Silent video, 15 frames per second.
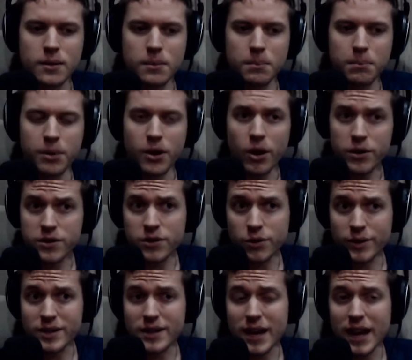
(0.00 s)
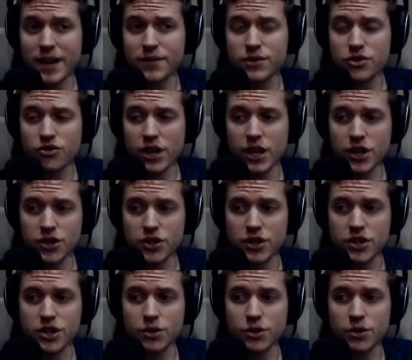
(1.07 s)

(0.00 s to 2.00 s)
But also, it's kind of strange that